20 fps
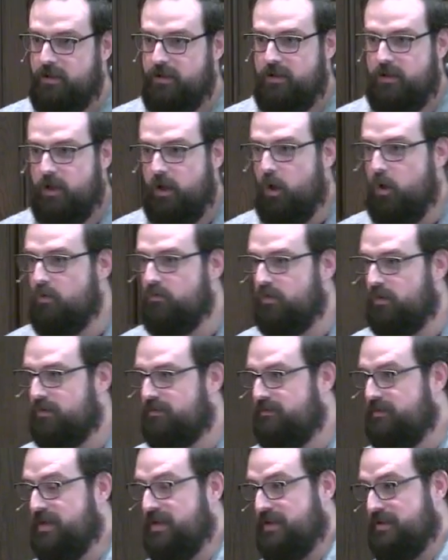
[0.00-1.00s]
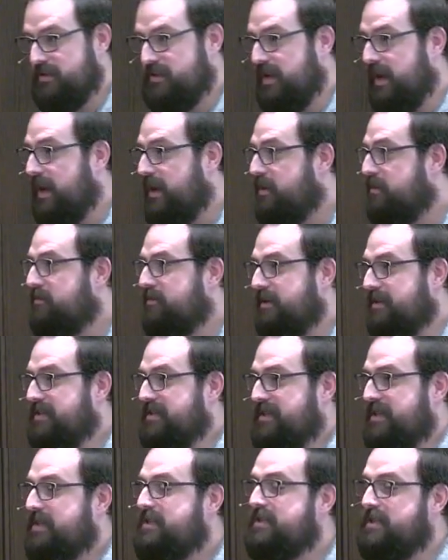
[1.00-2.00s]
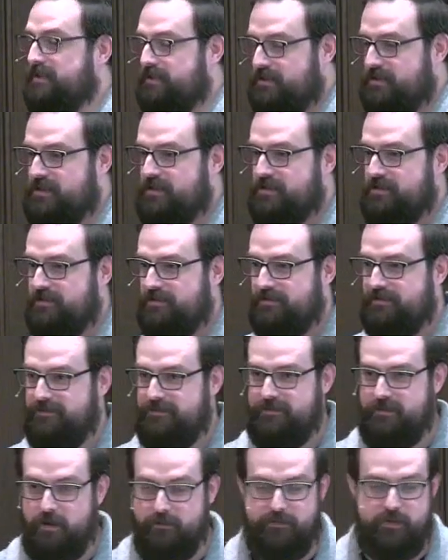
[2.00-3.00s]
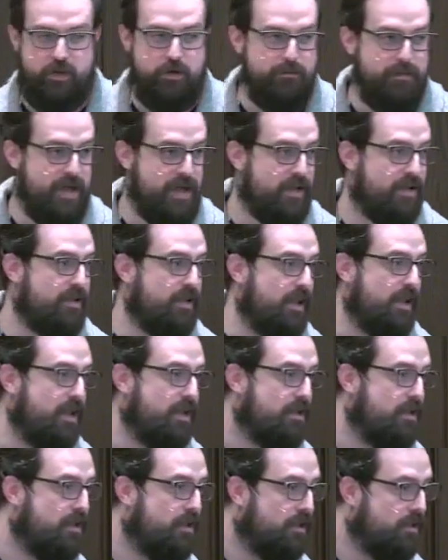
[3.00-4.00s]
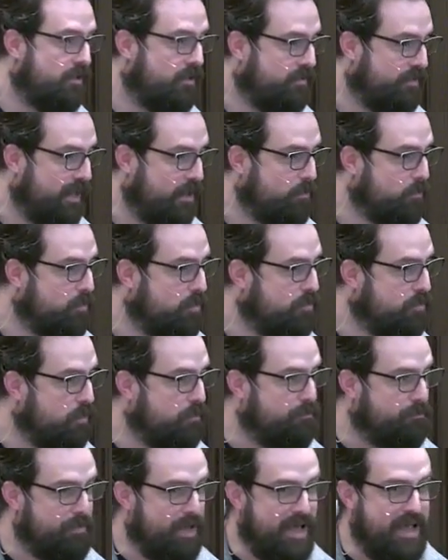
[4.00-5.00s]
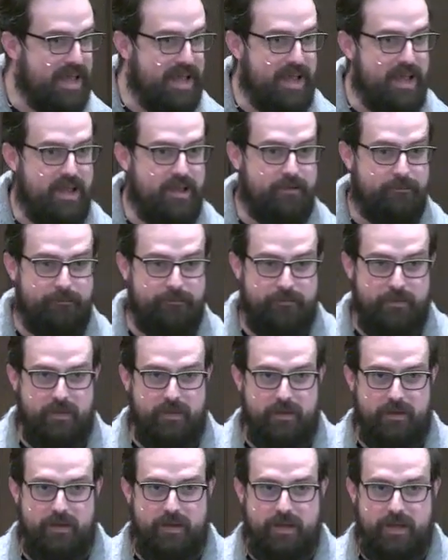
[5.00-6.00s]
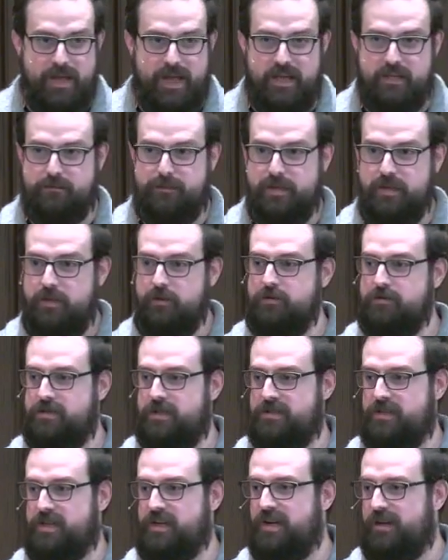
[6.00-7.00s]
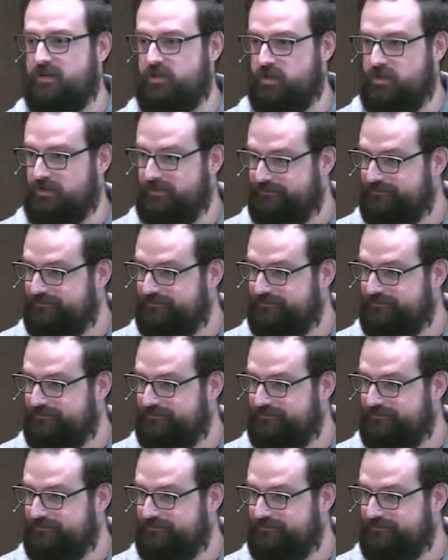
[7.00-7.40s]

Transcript: Over the entire existence of humanity, that word obey has been used as a cudgel,